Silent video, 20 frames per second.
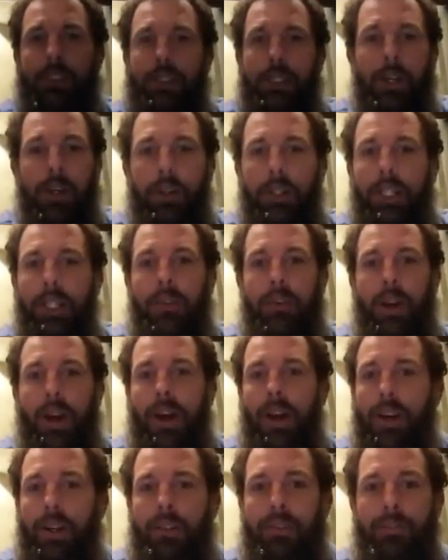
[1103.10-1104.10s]
Totally
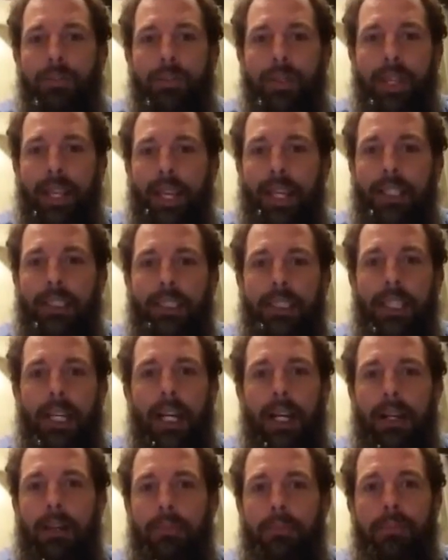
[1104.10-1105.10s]
wrong. It's
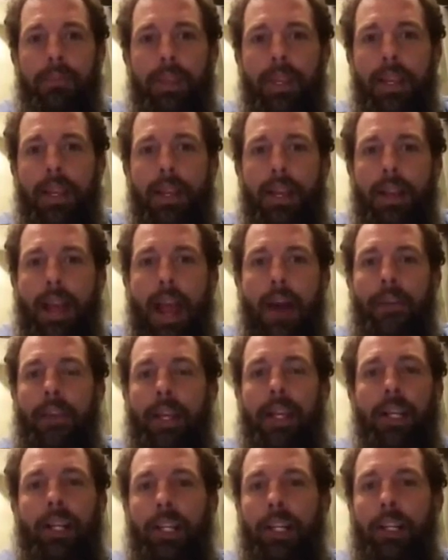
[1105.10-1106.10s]
how
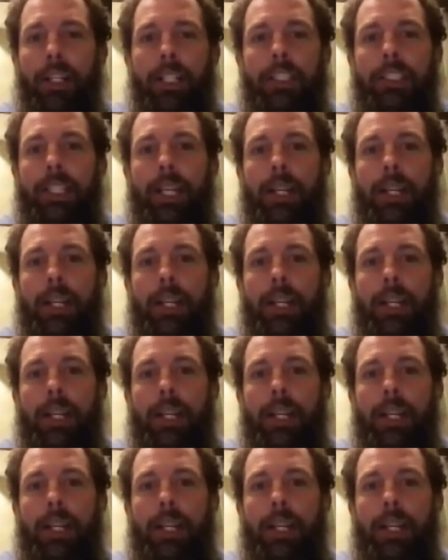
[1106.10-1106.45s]
they cleared us.